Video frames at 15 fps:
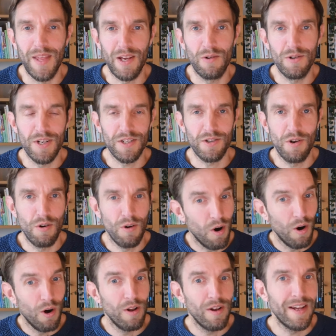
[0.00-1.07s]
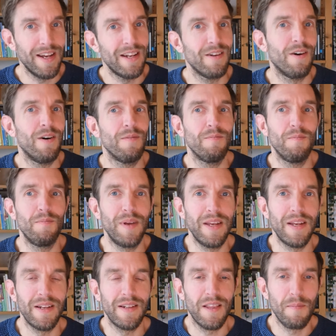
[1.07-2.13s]
they could just go all in on
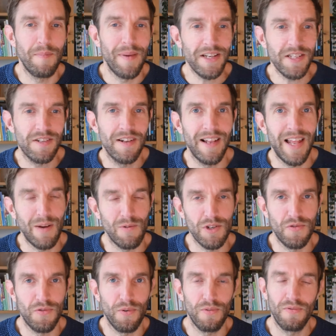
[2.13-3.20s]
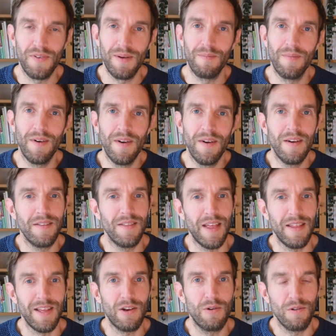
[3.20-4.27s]
being the best language for Vim
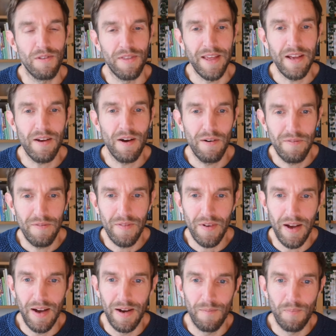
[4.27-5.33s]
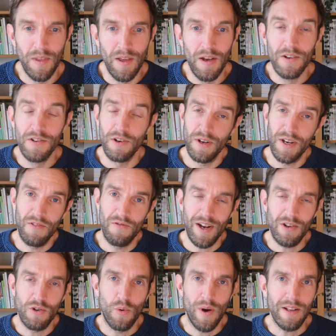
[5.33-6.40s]
that they could think of. Um, so you can
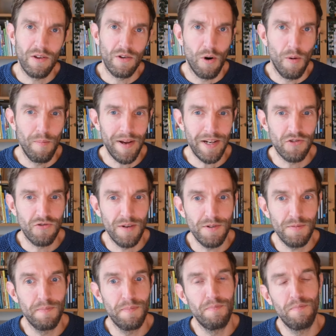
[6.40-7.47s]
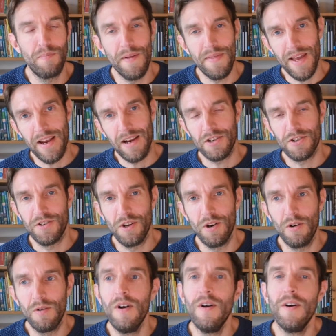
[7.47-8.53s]
write quite complex scripts, but they are
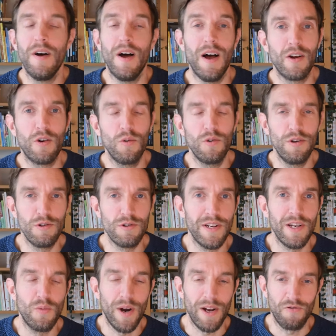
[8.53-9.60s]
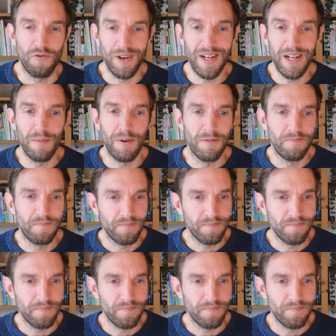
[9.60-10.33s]
still uh, usually quite readable.